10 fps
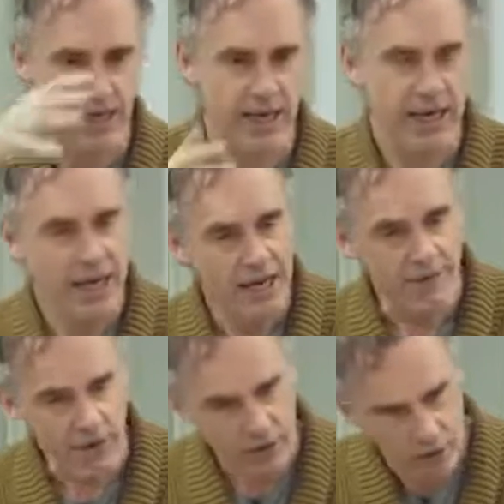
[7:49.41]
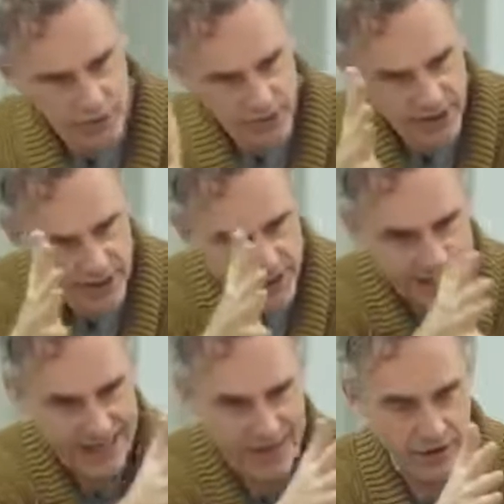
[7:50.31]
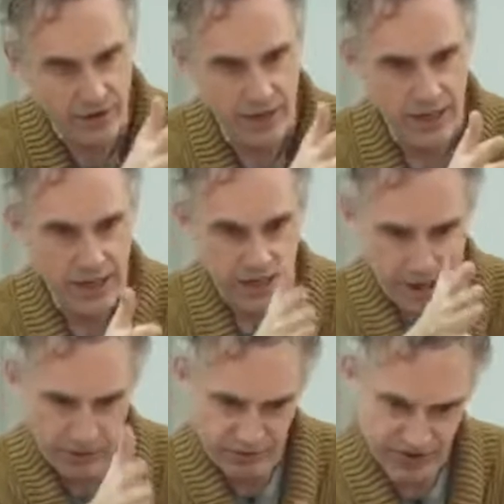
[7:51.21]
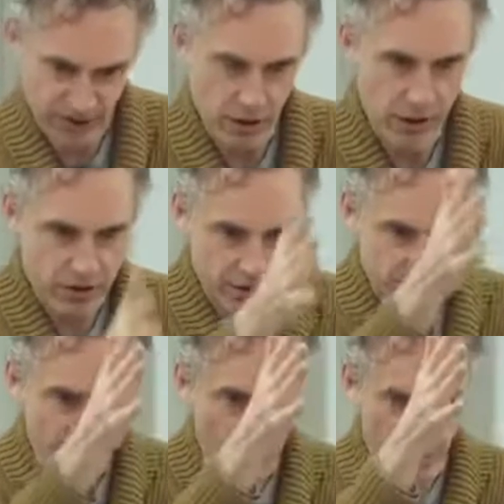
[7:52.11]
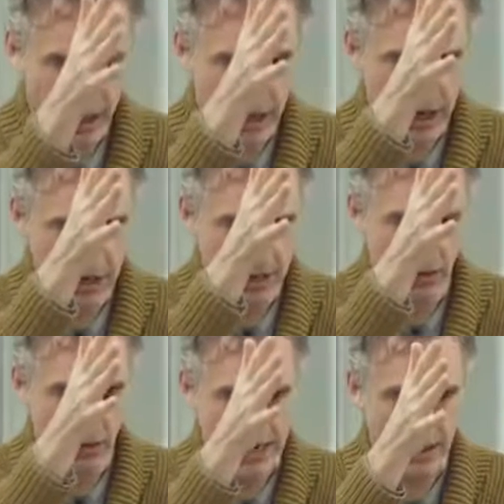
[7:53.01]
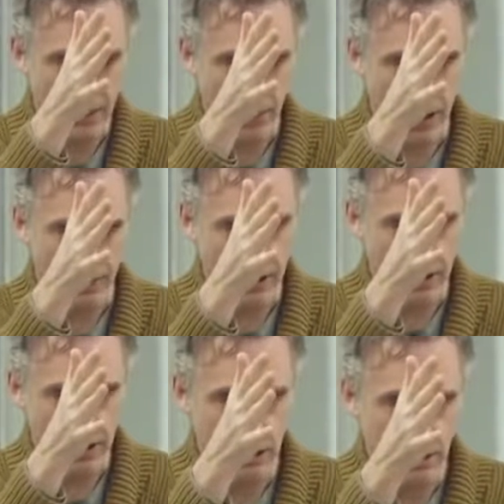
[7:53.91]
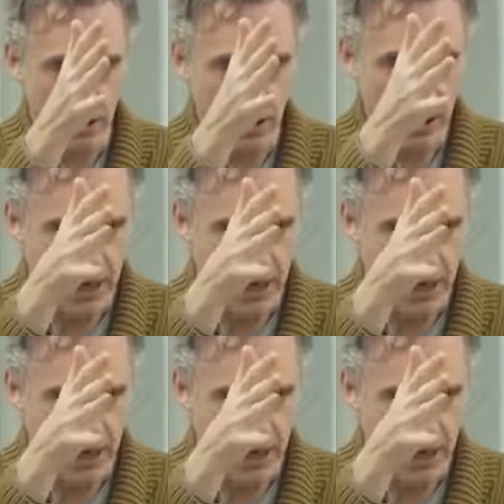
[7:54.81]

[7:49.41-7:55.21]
Like, if you get all those things together, your physiology be organized and oriented properly too.